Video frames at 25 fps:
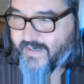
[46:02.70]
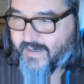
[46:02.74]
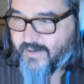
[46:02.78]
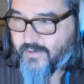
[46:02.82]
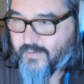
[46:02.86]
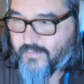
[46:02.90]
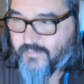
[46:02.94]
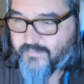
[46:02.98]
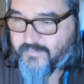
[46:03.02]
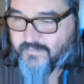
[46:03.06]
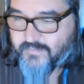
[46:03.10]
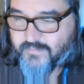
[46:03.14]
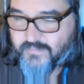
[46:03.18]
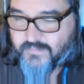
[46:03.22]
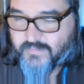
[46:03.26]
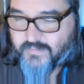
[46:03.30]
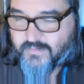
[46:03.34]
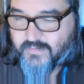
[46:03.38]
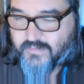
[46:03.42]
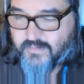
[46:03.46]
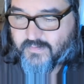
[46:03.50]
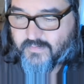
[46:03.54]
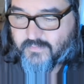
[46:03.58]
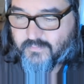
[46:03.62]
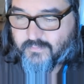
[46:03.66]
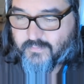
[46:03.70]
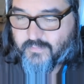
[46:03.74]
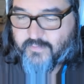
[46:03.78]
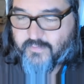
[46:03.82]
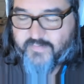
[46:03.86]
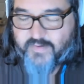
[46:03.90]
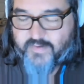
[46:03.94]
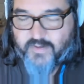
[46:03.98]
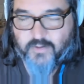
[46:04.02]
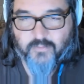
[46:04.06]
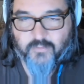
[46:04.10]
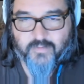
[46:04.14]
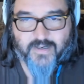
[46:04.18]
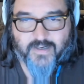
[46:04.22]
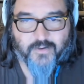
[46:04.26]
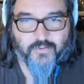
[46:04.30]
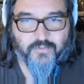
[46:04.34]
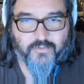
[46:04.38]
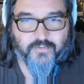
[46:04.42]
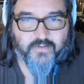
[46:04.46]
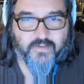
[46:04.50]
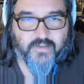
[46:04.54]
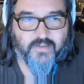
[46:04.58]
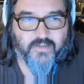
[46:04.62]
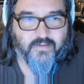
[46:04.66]
how moving
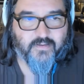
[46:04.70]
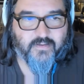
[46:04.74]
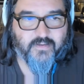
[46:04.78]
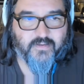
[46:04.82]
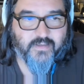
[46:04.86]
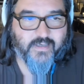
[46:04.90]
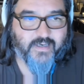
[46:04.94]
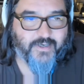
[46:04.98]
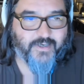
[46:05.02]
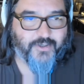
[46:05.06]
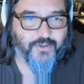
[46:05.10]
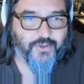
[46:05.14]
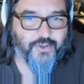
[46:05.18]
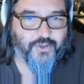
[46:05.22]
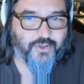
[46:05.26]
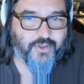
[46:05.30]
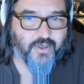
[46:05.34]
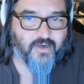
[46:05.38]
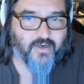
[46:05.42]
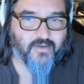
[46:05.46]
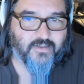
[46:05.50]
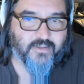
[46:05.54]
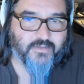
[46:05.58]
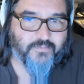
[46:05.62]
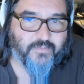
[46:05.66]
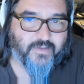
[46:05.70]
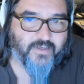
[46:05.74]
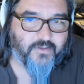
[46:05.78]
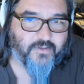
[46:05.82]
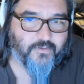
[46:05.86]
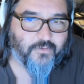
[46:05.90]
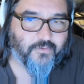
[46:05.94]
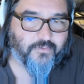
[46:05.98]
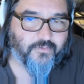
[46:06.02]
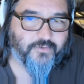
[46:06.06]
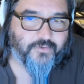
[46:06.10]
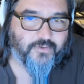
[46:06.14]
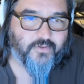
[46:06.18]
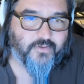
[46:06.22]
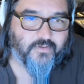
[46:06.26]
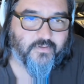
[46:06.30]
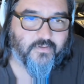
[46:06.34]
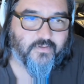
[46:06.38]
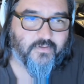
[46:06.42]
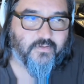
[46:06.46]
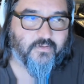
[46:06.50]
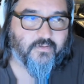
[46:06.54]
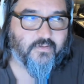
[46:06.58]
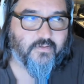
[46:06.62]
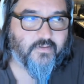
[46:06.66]
around and getting shocked by
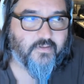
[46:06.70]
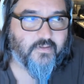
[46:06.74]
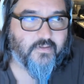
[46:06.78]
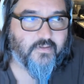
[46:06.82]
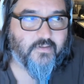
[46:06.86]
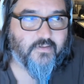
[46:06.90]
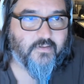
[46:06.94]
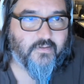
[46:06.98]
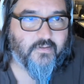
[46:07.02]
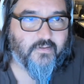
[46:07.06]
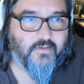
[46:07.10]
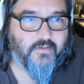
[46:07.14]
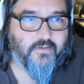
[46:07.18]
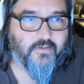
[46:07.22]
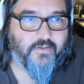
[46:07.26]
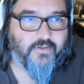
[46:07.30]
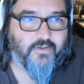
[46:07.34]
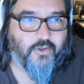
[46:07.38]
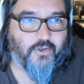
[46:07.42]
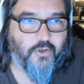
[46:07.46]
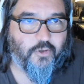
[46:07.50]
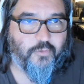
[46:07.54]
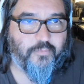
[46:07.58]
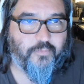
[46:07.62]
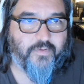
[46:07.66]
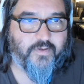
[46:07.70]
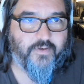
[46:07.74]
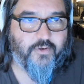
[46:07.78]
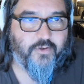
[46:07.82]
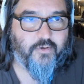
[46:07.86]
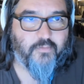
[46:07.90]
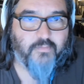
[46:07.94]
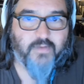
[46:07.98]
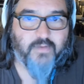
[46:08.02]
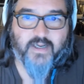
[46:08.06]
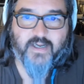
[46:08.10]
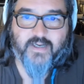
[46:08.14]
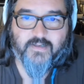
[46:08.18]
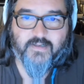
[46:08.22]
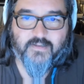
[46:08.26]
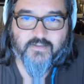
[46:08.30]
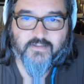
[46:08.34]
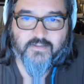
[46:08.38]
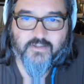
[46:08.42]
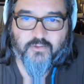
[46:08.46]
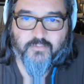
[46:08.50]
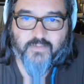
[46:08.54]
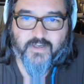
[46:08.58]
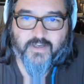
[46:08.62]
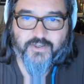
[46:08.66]
culture could open your mind
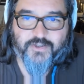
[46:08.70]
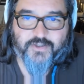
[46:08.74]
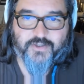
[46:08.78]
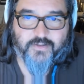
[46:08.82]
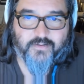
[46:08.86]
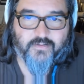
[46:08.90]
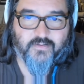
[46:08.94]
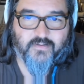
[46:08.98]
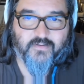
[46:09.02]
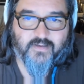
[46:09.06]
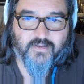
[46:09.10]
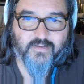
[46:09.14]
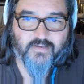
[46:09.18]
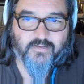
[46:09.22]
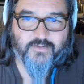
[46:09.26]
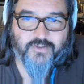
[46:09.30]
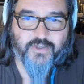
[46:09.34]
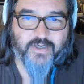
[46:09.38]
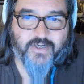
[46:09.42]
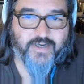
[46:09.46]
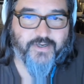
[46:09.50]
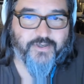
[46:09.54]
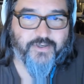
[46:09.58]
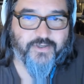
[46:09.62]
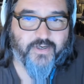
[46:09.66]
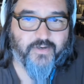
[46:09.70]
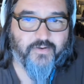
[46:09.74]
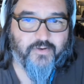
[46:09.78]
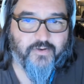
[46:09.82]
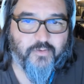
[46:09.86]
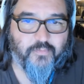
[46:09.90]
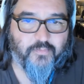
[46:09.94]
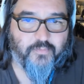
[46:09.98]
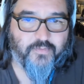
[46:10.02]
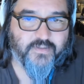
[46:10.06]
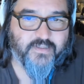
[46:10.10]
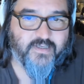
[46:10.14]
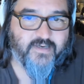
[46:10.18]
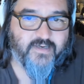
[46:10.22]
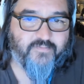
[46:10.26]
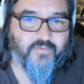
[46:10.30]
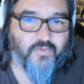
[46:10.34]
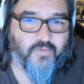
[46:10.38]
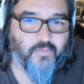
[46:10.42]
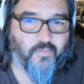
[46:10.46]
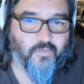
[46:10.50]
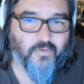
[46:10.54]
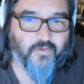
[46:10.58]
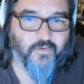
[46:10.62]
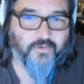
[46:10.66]
so much and change how you perceive
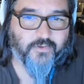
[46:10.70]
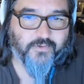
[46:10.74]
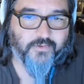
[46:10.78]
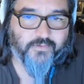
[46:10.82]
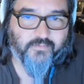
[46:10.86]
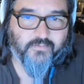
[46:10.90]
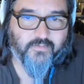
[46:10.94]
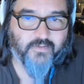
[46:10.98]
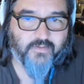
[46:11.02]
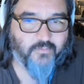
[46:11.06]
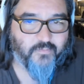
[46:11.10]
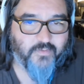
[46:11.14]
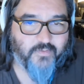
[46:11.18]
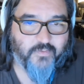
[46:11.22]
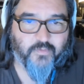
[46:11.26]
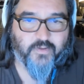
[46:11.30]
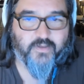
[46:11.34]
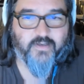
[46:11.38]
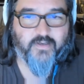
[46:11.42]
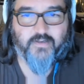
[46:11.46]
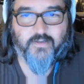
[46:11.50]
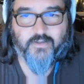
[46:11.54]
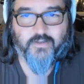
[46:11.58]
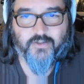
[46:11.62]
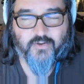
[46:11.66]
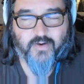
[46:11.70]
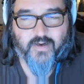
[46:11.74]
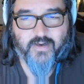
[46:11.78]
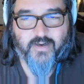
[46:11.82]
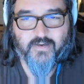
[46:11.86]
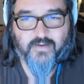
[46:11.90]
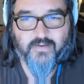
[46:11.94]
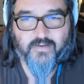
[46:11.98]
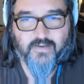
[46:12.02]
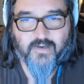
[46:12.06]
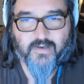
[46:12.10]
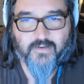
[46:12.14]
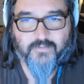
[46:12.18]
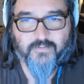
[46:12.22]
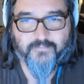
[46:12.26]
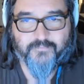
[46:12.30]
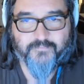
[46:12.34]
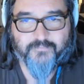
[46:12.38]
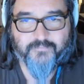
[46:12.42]
the world, that we wanted to try it again.